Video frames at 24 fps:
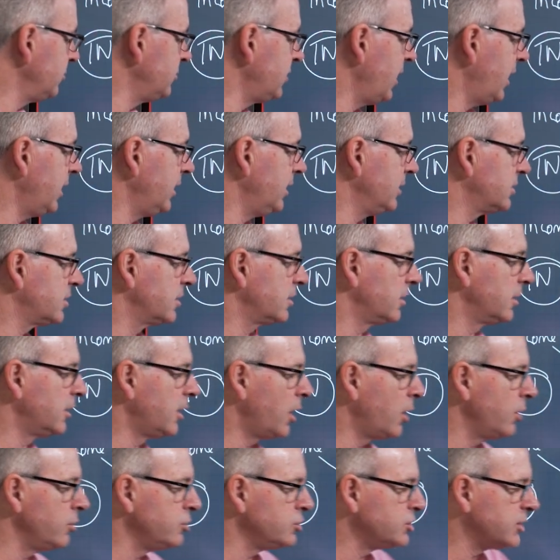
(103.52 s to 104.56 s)
down into the
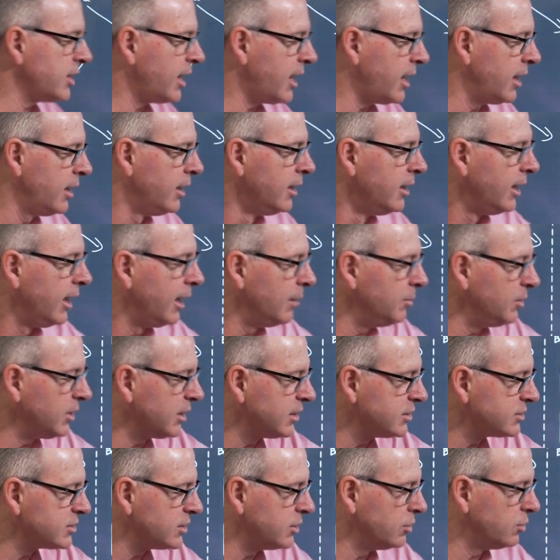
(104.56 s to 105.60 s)
loan jar and we
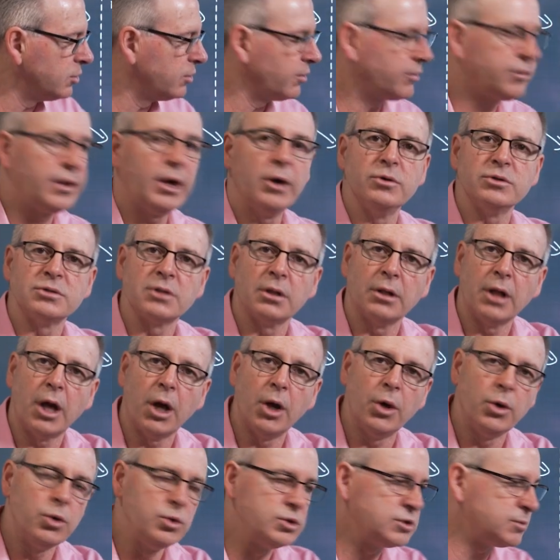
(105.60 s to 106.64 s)
can see all of those
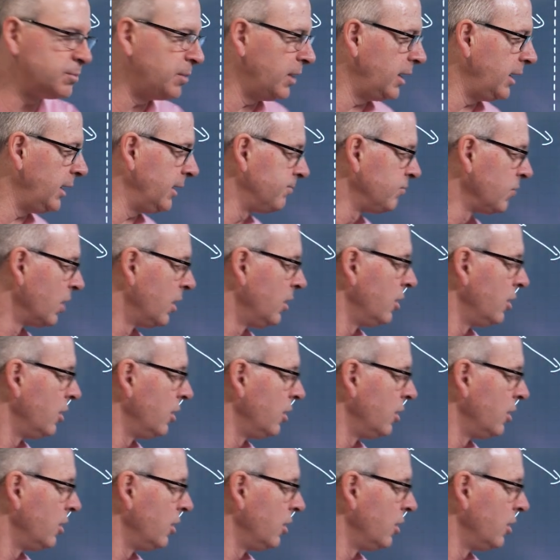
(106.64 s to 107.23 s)
loans being